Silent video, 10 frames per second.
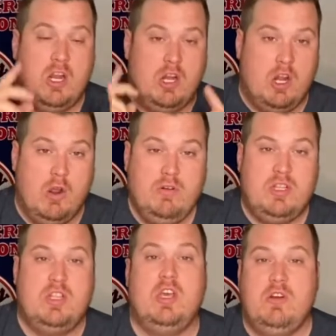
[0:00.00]
Go
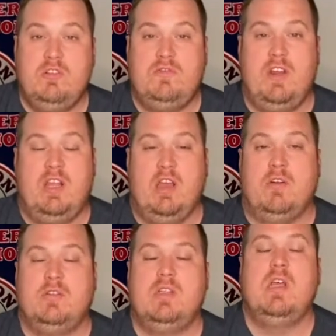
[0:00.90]
to those
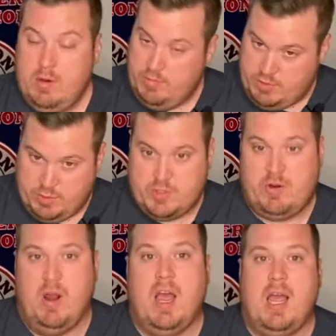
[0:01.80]
videos
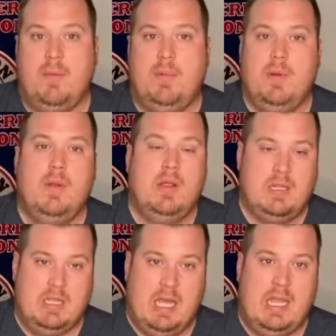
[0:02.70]
subscribe,
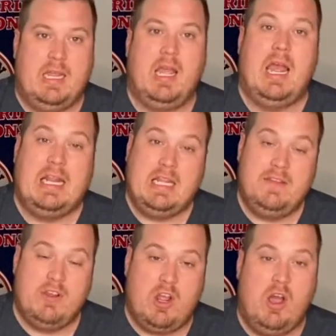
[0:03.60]
like, and
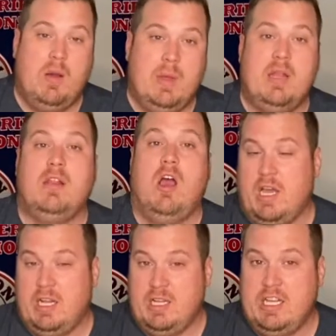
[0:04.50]
leave a comment,
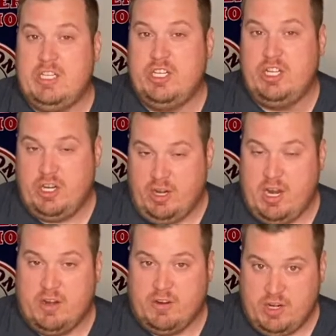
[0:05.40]
unleash your
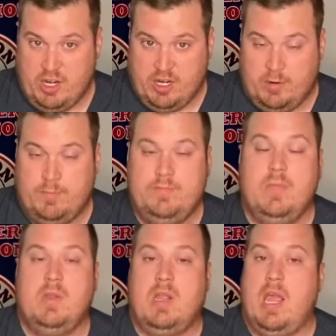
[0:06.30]
inner nerd.
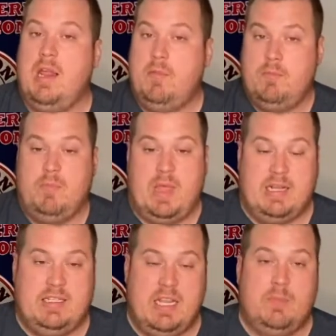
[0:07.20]
Okay,
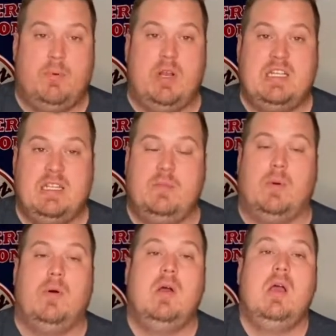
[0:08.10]
that's it, pretty
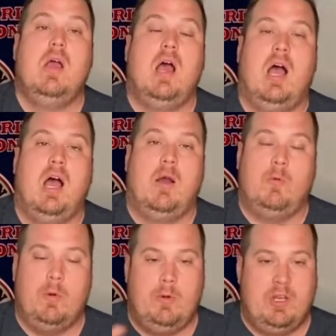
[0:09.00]
simple. Uh,
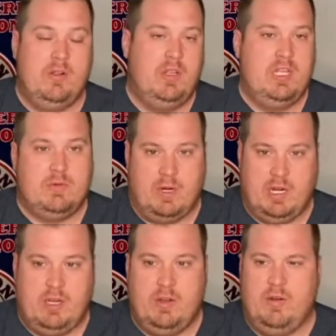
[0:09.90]
when we do these, we're
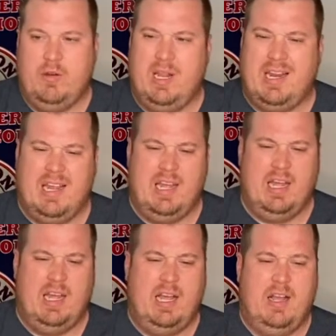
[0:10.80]
gonna do like
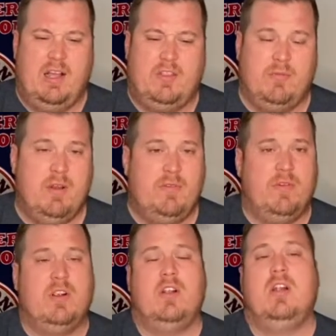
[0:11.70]
a, a, a three
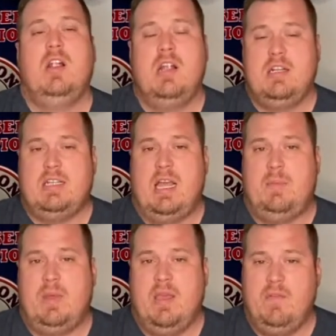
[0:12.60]
fur
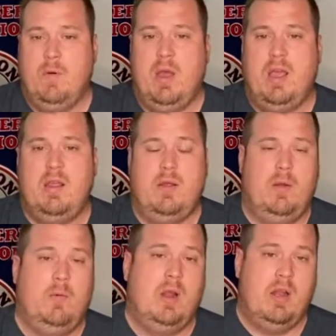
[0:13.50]
type giveaway
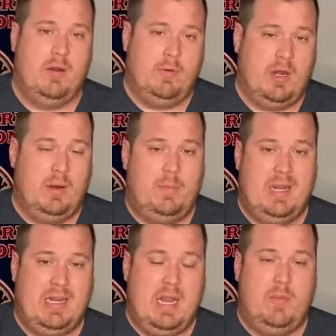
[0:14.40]
where we're gonna
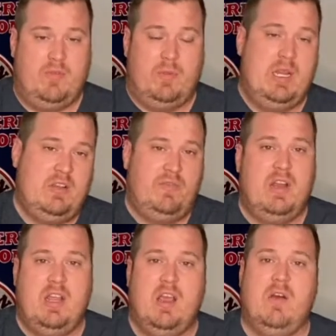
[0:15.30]
pick names from each
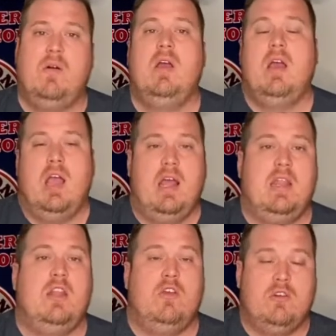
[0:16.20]
video and
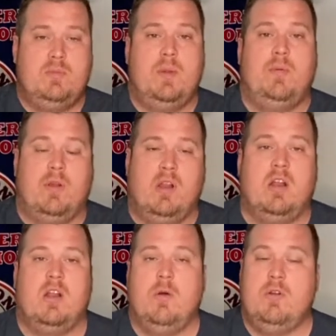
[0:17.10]
then those people are
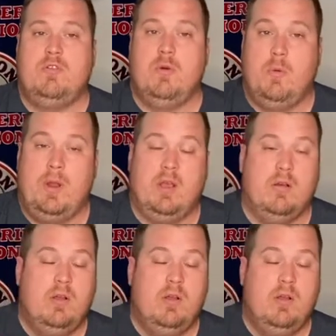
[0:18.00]
gonna go into a wheel